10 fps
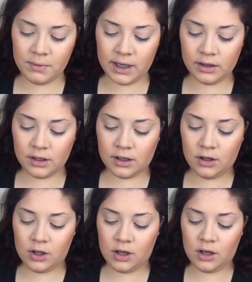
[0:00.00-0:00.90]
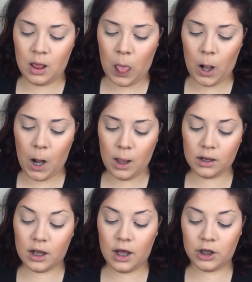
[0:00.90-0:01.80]
in the
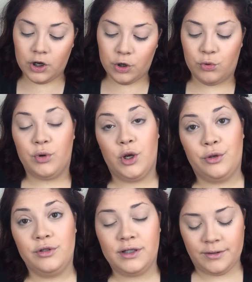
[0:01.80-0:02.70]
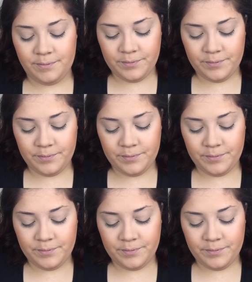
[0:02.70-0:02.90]
color Rose.